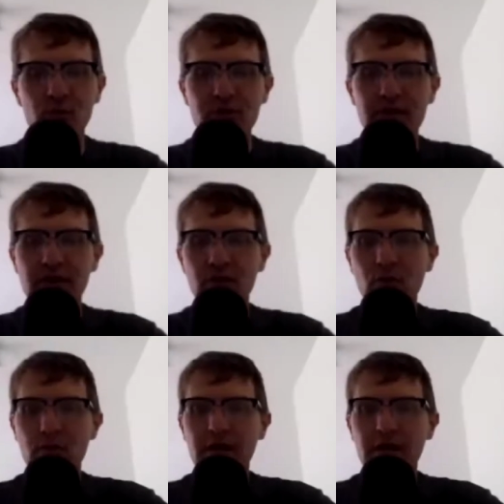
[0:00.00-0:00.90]
and we'll see
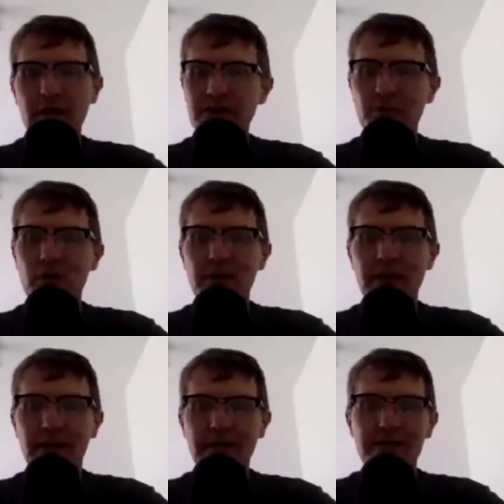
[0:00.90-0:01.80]
everyone in the next
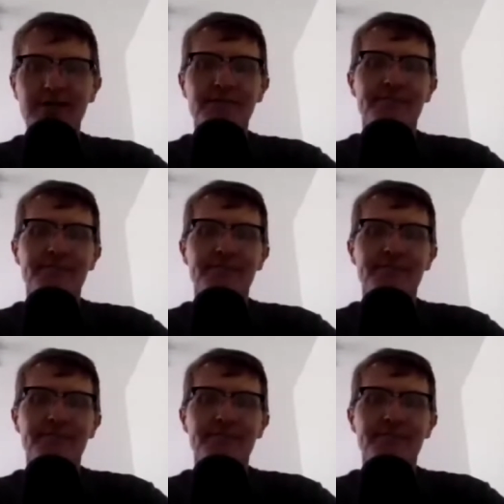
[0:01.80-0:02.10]
broadcast.